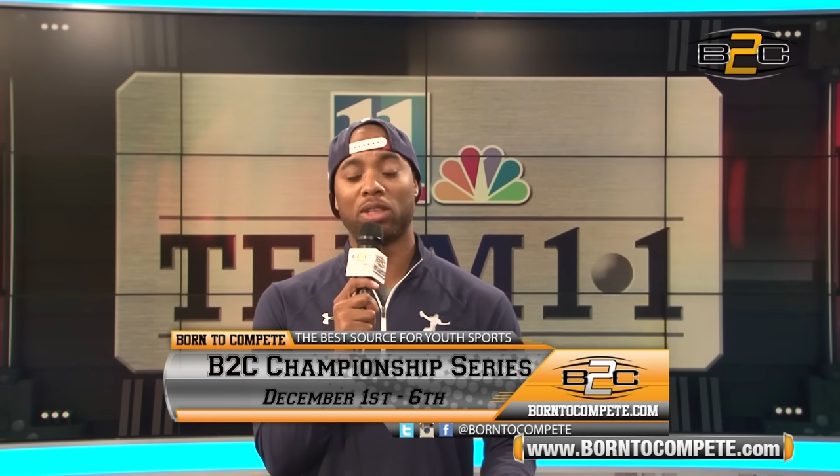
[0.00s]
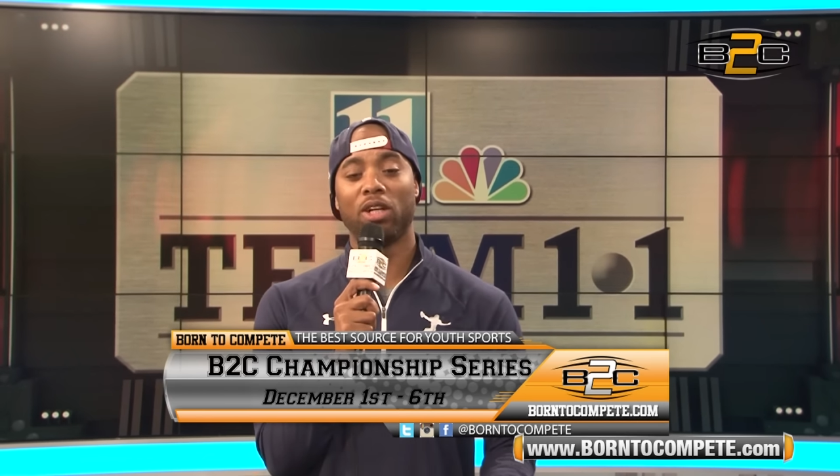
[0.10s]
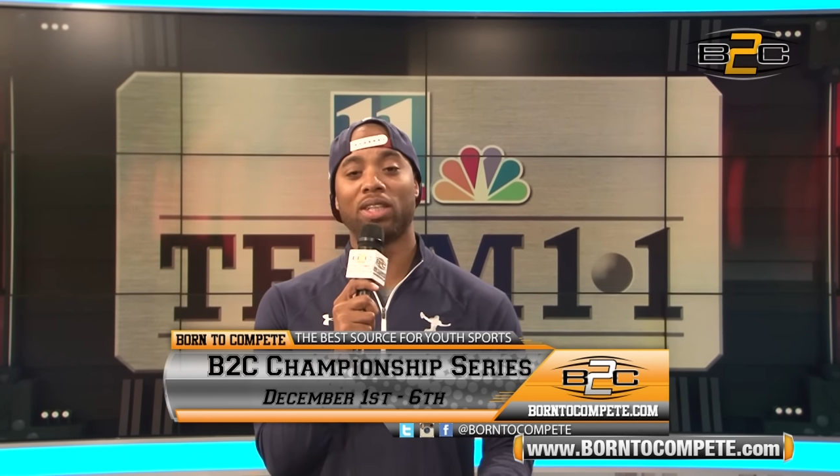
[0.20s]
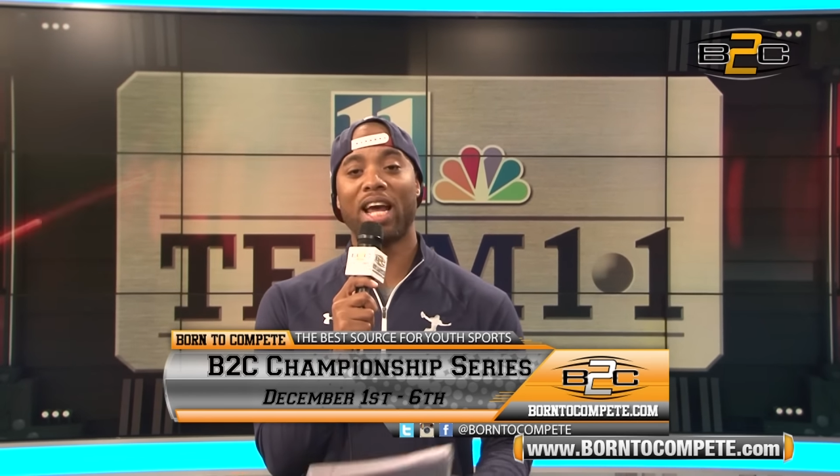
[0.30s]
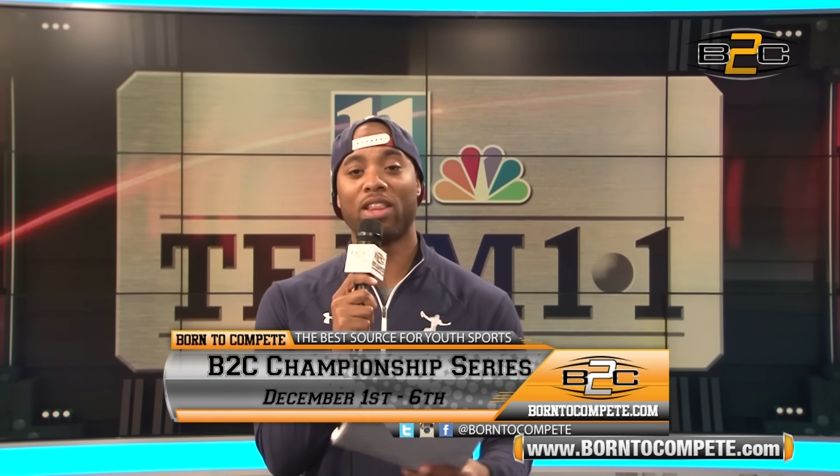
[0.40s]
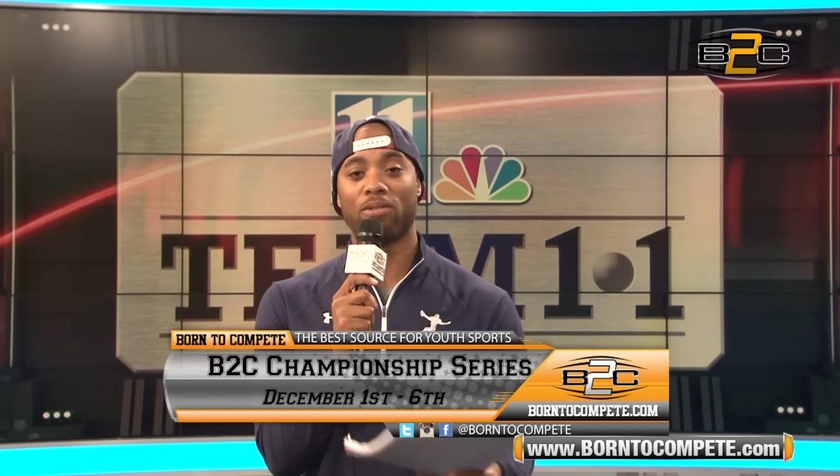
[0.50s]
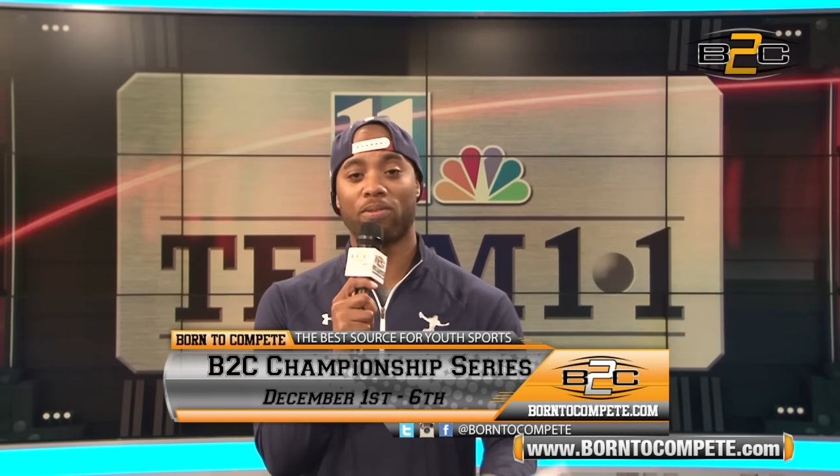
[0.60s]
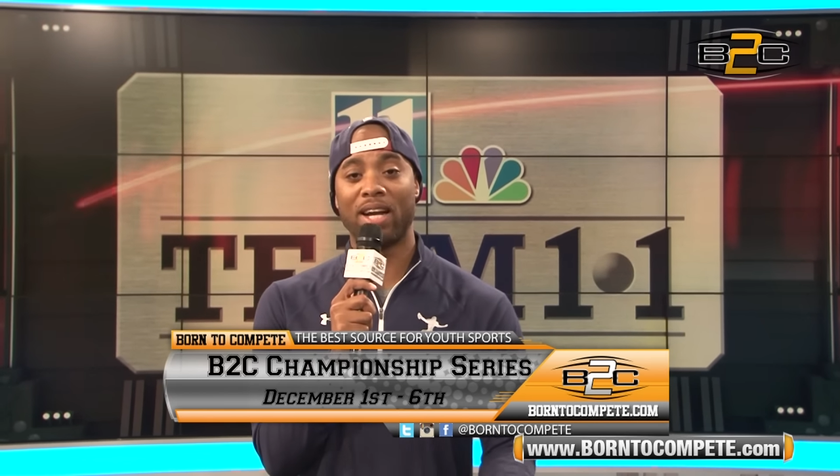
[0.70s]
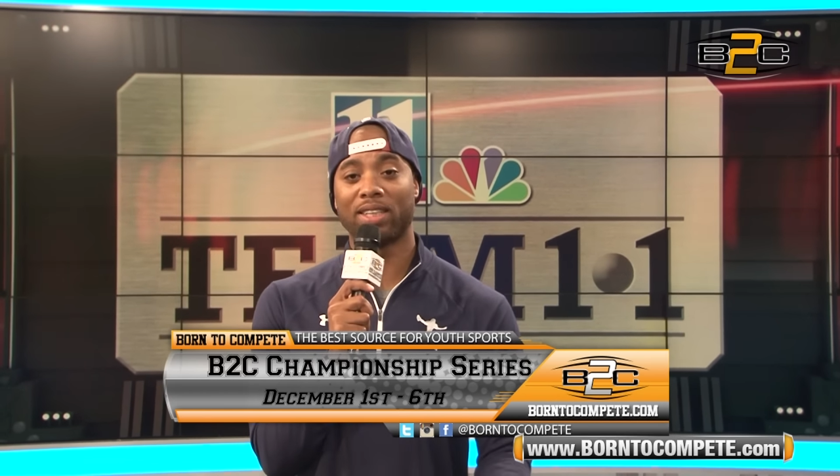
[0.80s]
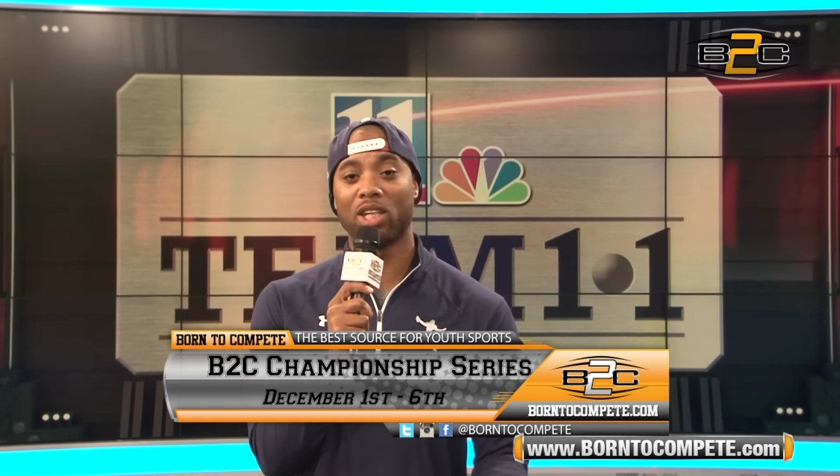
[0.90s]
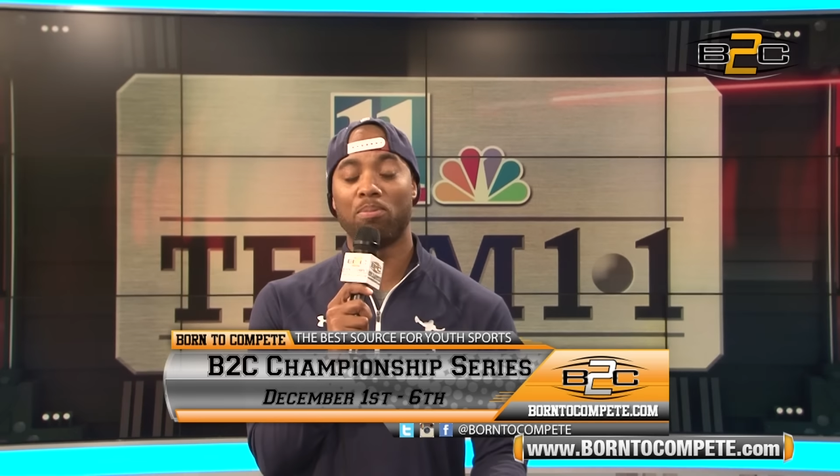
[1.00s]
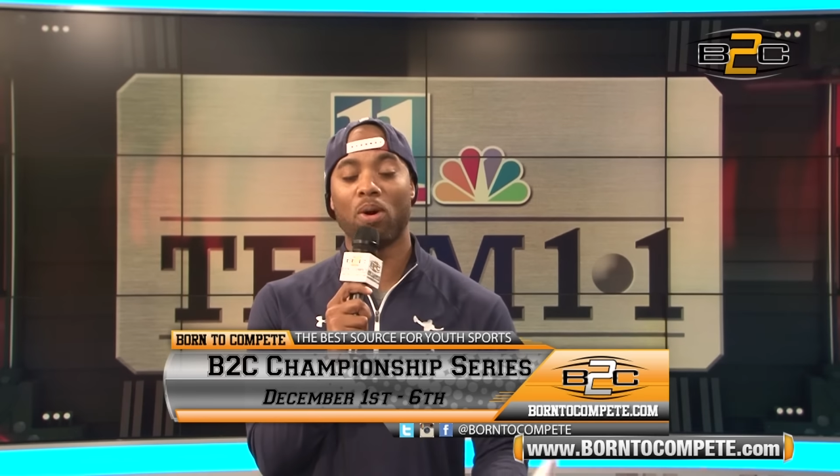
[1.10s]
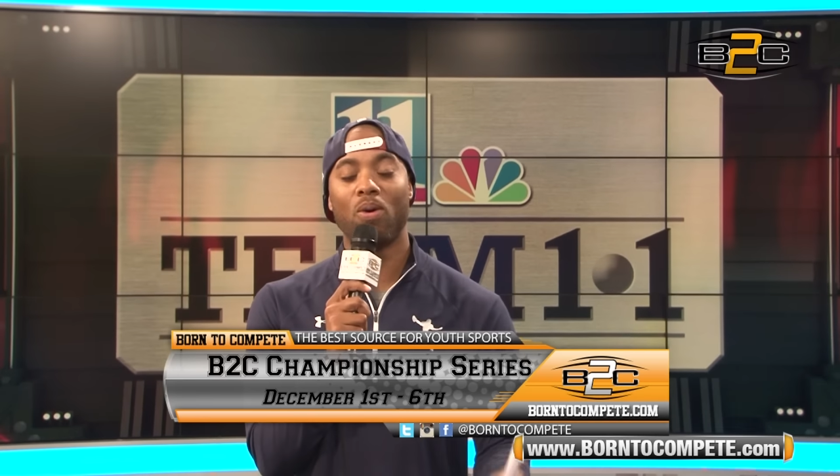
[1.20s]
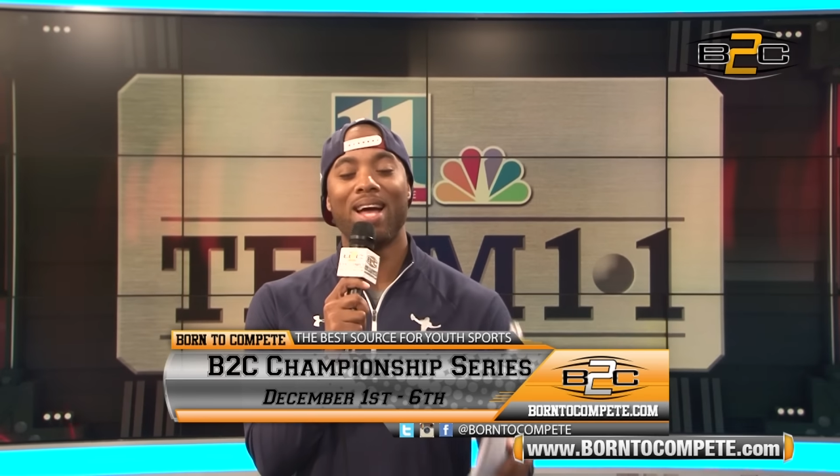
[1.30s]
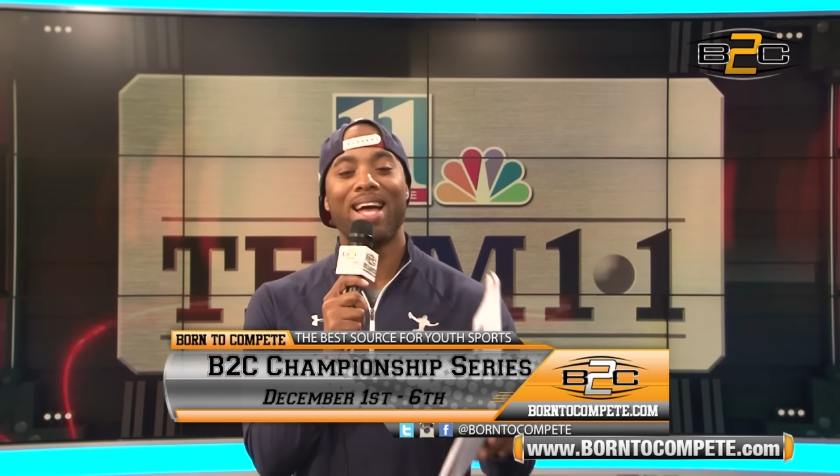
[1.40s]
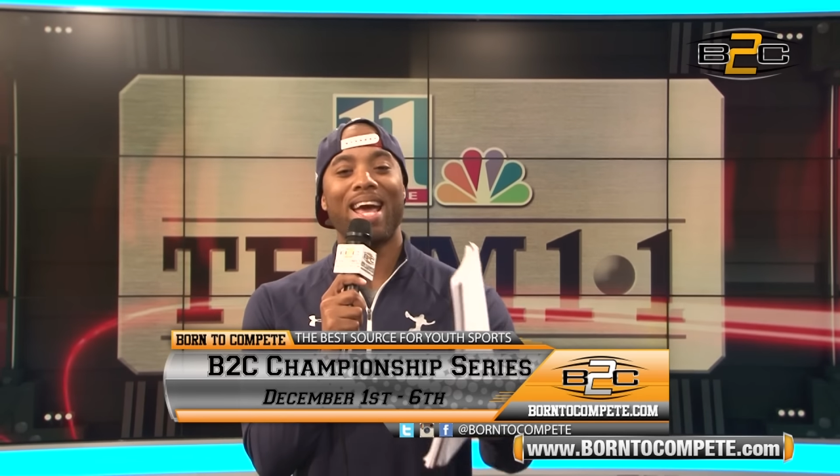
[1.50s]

Series and the Fransky Bowl.